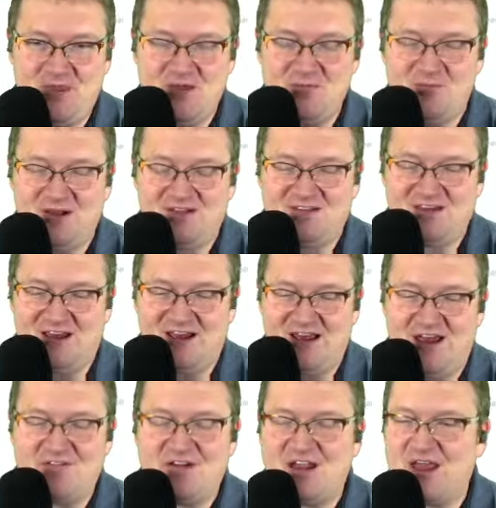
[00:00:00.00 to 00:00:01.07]
But
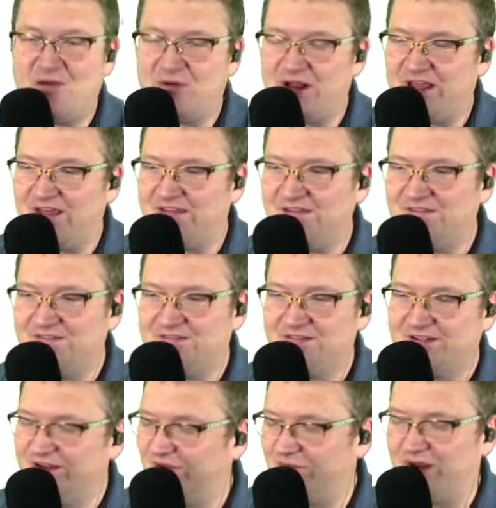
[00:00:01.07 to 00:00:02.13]
every day when
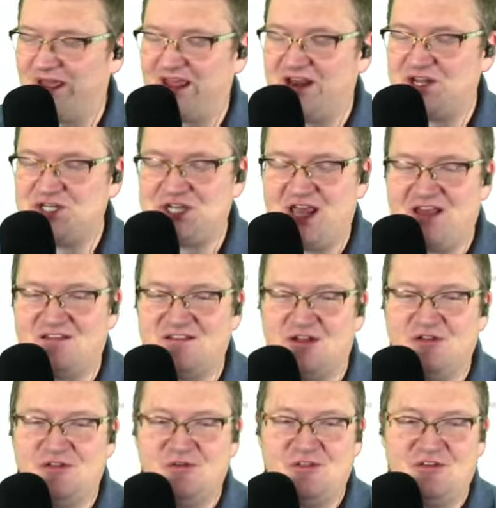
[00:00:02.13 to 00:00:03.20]
I get a chance, I'll
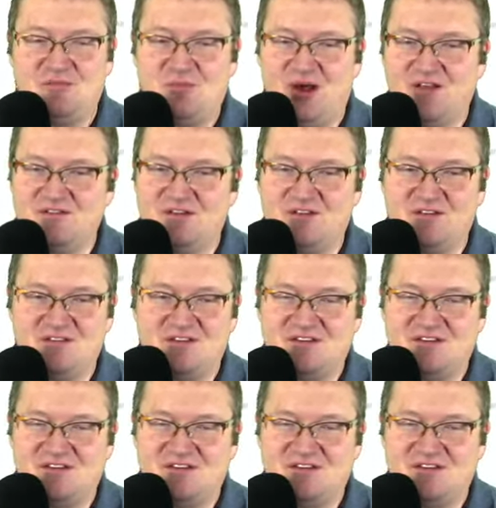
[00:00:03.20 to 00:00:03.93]
do these puzzles.